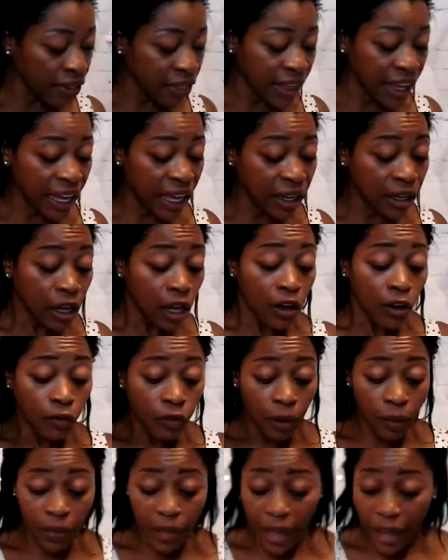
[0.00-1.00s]
and then
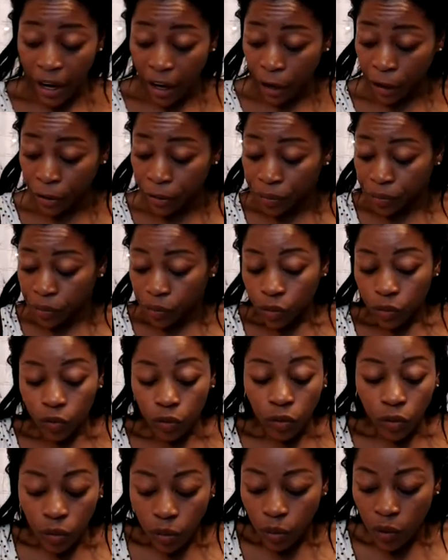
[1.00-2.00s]
from there
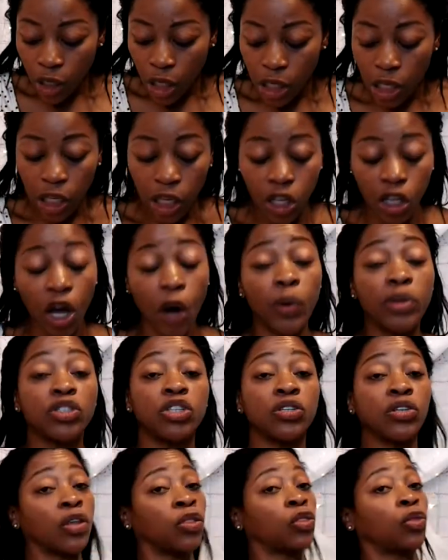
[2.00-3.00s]
you can go
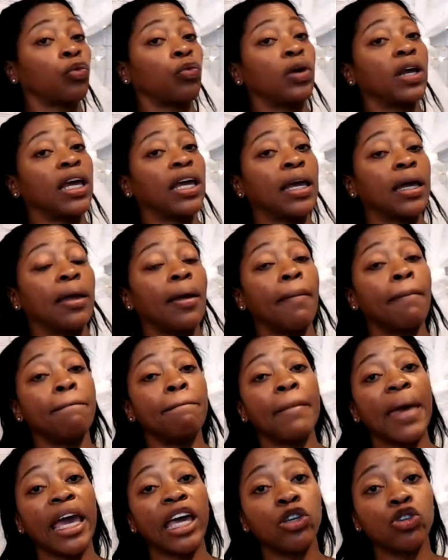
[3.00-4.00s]
into the three
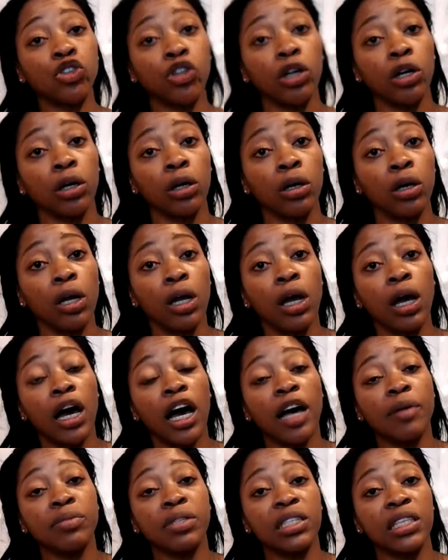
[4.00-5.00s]
major
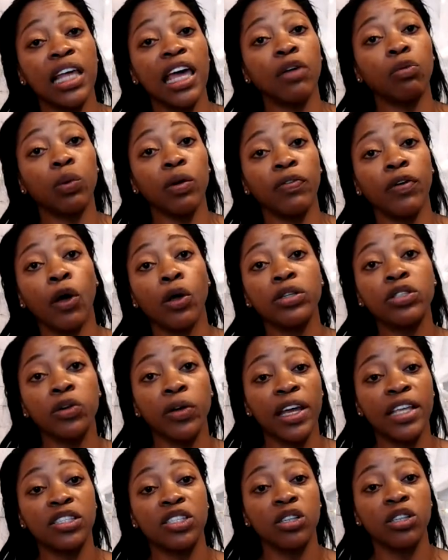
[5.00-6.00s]
um, slave
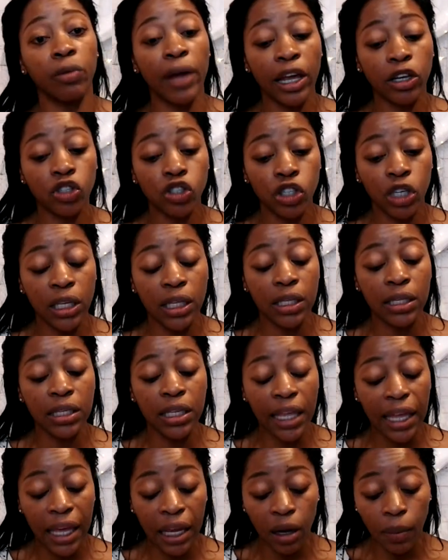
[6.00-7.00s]
revolts or
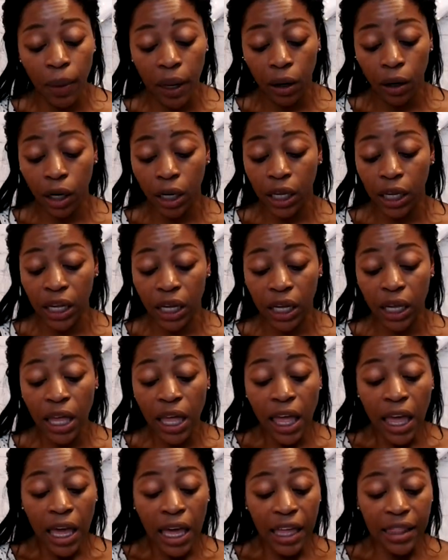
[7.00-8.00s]
insurrections in
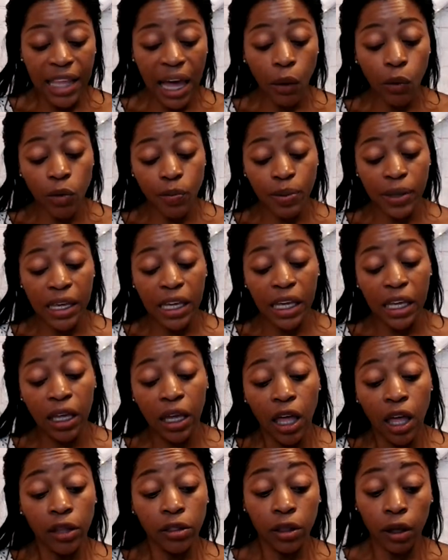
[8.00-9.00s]
America. And that would
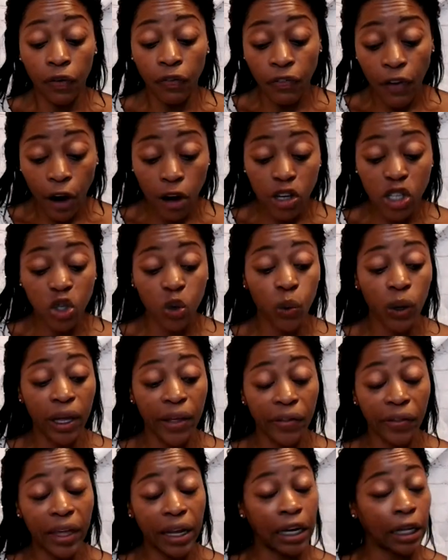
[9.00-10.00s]
be the first
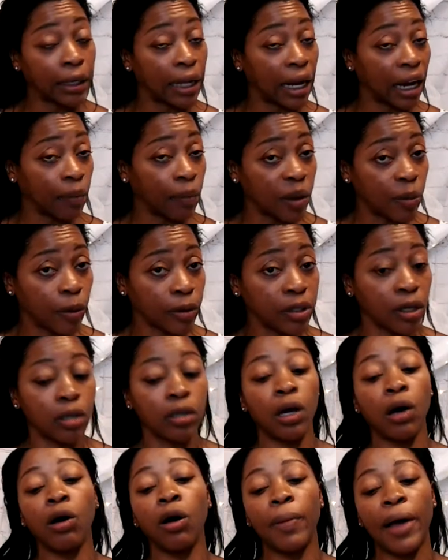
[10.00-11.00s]
one that a lot of people
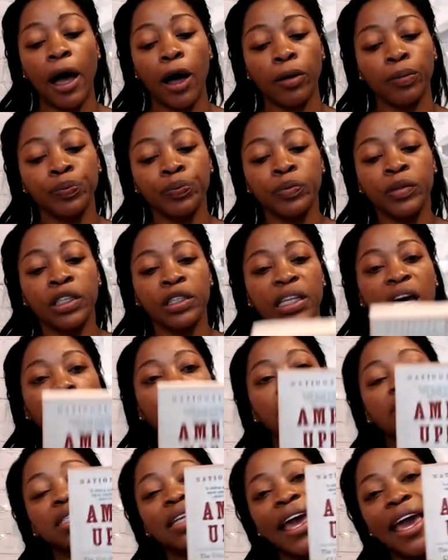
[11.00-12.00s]
don't know about.
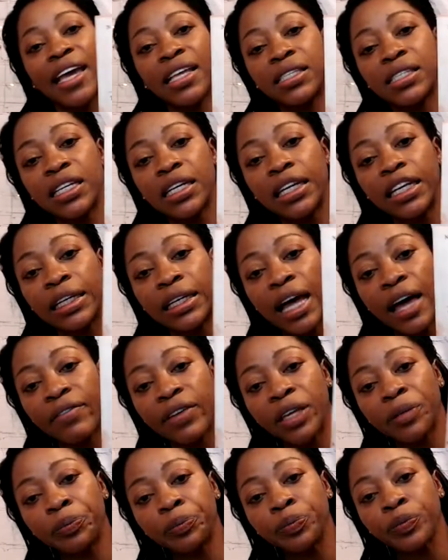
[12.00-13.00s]
That was in
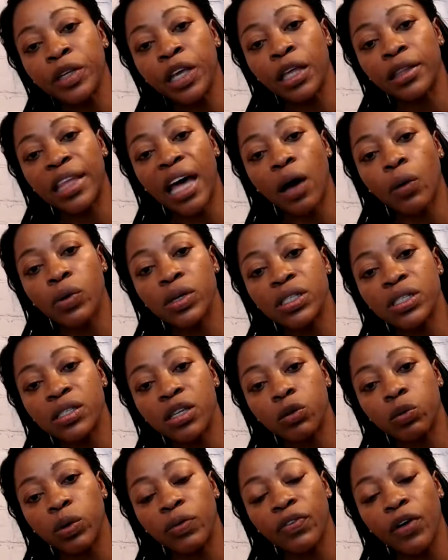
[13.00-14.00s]
1811. That
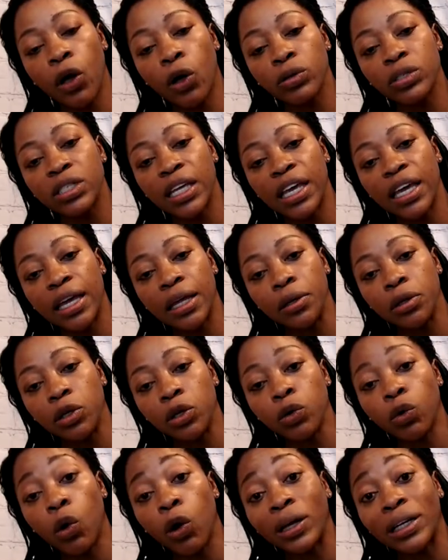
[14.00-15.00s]
was the revolt
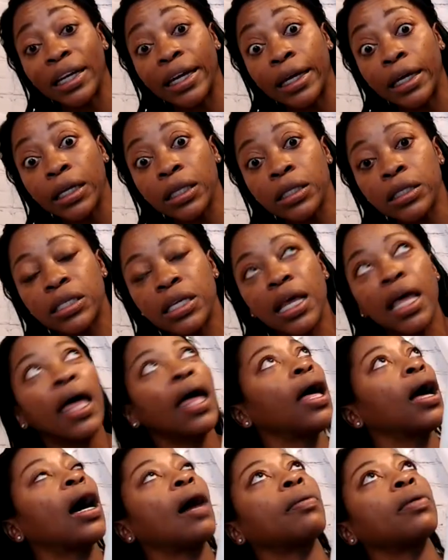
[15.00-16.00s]
in New Orleans.
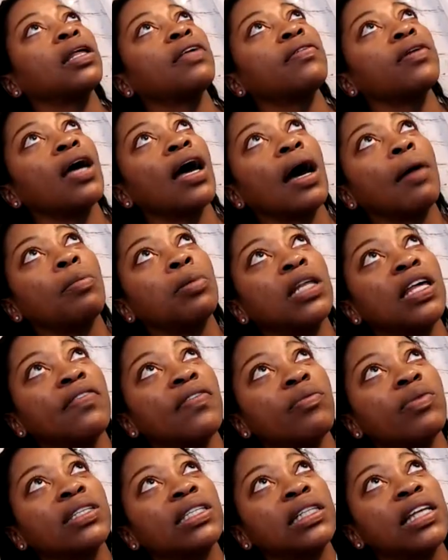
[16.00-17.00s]
I believe, I
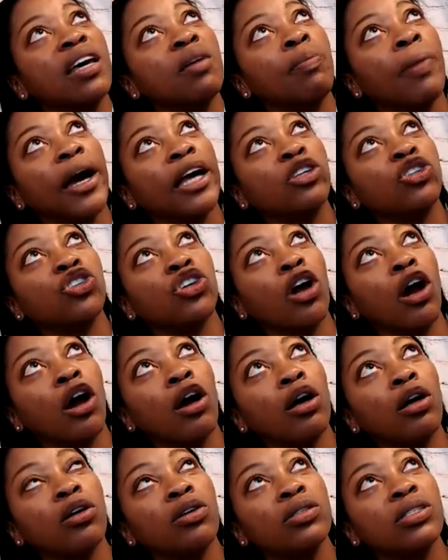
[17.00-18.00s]
believe it was led by
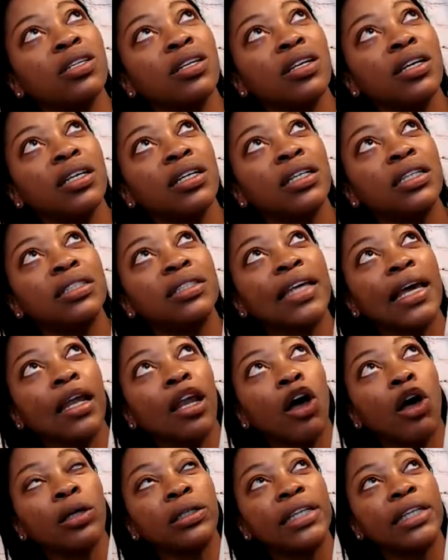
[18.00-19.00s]
Charles
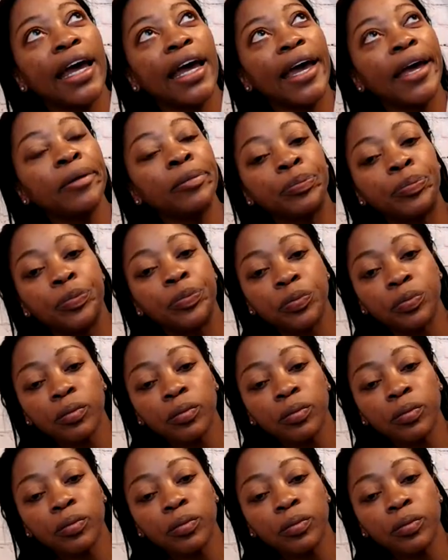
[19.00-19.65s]
Deslondes.